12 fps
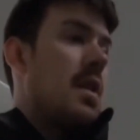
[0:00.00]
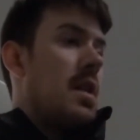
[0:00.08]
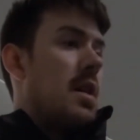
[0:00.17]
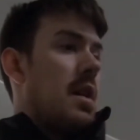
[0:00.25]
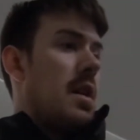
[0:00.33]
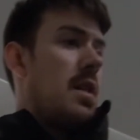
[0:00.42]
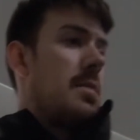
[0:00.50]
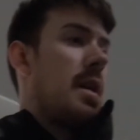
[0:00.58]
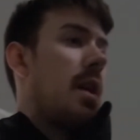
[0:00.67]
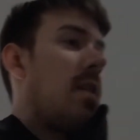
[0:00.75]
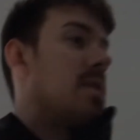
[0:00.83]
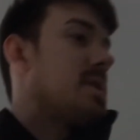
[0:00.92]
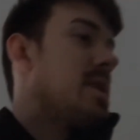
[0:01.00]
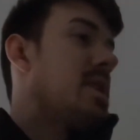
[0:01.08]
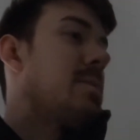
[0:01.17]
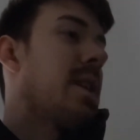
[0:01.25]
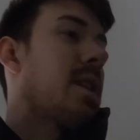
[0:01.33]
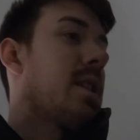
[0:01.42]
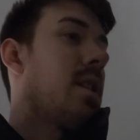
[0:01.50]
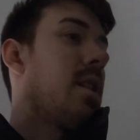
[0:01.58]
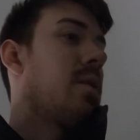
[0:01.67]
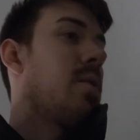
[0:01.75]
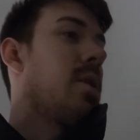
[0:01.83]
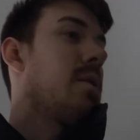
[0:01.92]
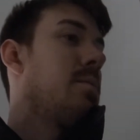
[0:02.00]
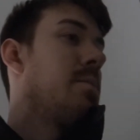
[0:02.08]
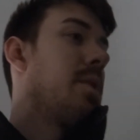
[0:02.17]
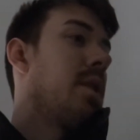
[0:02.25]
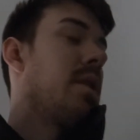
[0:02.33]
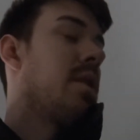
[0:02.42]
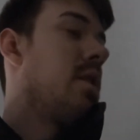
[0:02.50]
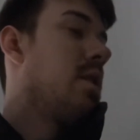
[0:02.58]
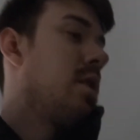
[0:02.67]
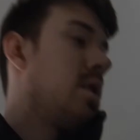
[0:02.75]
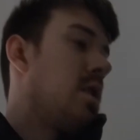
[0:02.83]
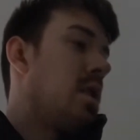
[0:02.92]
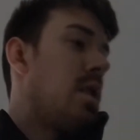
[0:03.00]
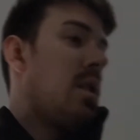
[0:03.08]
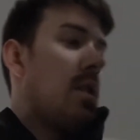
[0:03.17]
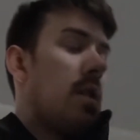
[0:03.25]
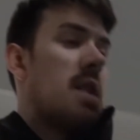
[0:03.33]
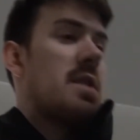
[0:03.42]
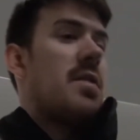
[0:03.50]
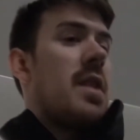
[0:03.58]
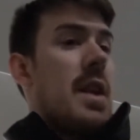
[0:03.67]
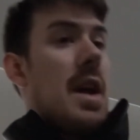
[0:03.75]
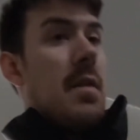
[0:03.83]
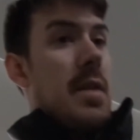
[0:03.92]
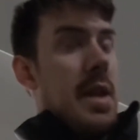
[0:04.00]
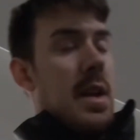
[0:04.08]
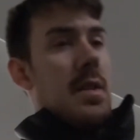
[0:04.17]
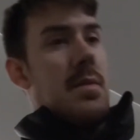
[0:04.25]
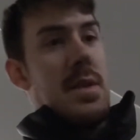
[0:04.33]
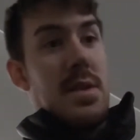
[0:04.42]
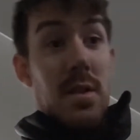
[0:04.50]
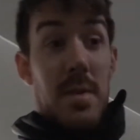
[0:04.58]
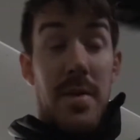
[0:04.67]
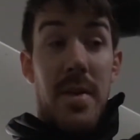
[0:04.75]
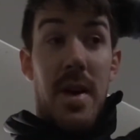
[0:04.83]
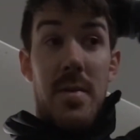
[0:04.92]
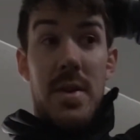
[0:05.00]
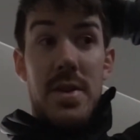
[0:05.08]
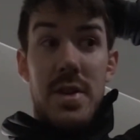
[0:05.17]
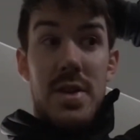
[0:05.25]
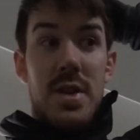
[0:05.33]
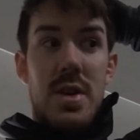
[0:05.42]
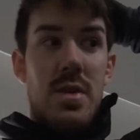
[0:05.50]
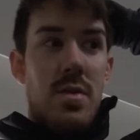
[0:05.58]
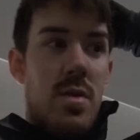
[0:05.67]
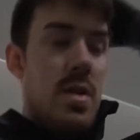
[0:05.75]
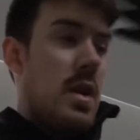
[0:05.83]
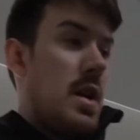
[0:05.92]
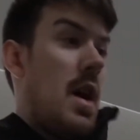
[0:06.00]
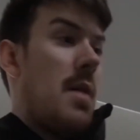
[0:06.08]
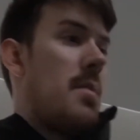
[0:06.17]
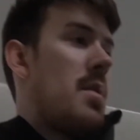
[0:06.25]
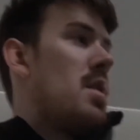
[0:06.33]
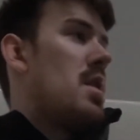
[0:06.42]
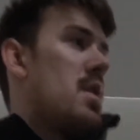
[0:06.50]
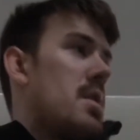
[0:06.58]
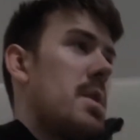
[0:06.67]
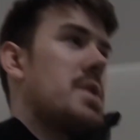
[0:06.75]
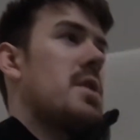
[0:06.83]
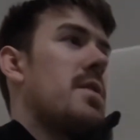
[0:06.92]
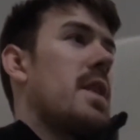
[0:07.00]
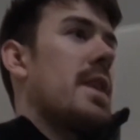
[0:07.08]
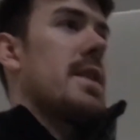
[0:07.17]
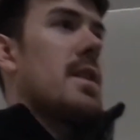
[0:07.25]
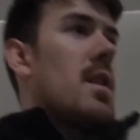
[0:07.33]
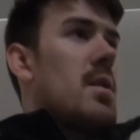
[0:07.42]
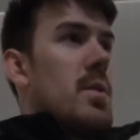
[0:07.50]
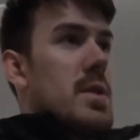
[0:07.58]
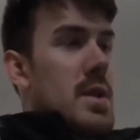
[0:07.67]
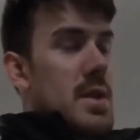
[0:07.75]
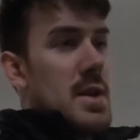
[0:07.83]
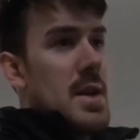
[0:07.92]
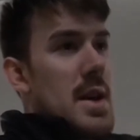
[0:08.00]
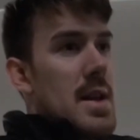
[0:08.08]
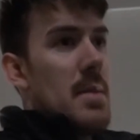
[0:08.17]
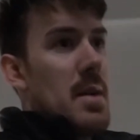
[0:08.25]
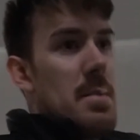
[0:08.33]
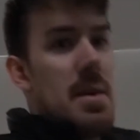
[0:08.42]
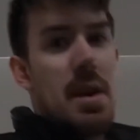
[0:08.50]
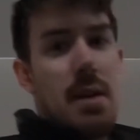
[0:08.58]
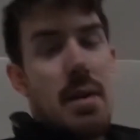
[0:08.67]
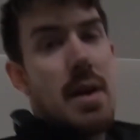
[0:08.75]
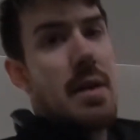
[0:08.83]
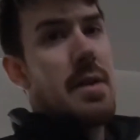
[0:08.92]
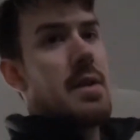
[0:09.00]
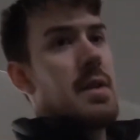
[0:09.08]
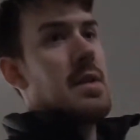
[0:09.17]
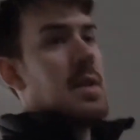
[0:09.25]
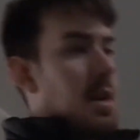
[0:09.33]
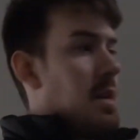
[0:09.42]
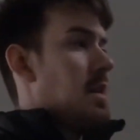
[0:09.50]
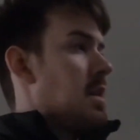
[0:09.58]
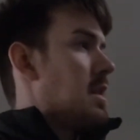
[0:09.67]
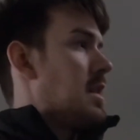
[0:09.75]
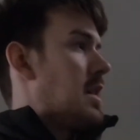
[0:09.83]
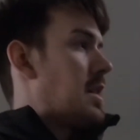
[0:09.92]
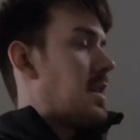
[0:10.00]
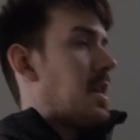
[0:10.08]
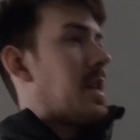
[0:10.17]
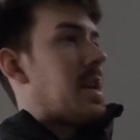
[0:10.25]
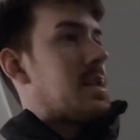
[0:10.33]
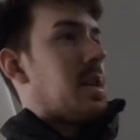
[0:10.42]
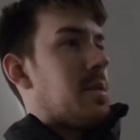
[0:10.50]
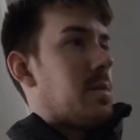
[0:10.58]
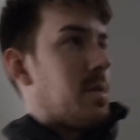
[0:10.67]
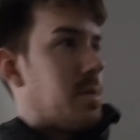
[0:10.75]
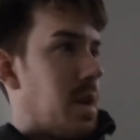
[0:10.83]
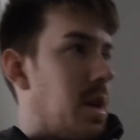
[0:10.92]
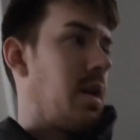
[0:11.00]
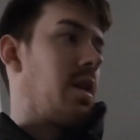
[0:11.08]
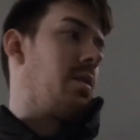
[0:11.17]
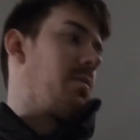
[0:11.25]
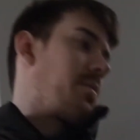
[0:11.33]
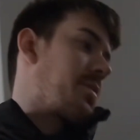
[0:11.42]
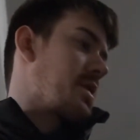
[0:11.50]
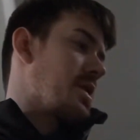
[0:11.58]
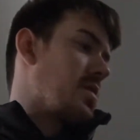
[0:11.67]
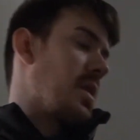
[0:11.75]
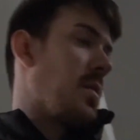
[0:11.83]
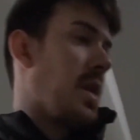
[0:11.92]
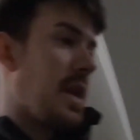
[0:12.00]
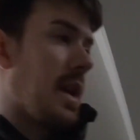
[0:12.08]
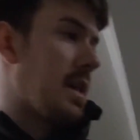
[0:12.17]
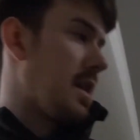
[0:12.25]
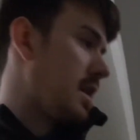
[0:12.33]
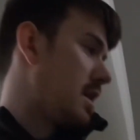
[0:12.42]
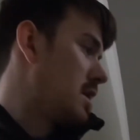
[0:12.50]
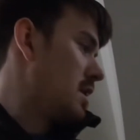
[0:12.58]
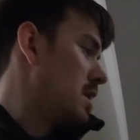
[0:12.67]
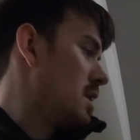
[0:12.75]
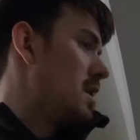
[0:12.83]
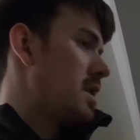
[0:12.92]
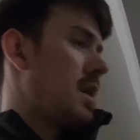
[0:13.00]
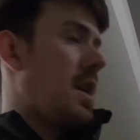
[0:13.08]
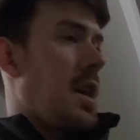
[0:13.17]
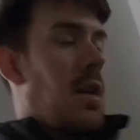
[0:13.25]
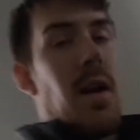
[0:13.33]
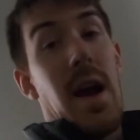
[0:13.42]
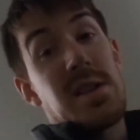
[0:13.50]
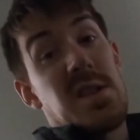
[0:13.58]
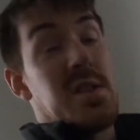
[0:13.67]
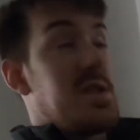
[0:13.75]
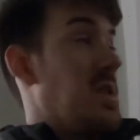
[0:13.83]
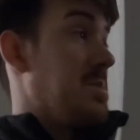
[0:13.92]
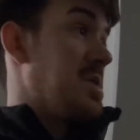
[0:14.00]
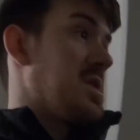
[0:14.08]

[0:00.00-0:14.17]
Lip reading: Then I also need to make the third one, but as of right now I think it's going to be fine with just two. Not sure if I'll get the third one done today. That might be another thing down the road. Just really want to get the kind of cracks touched up and just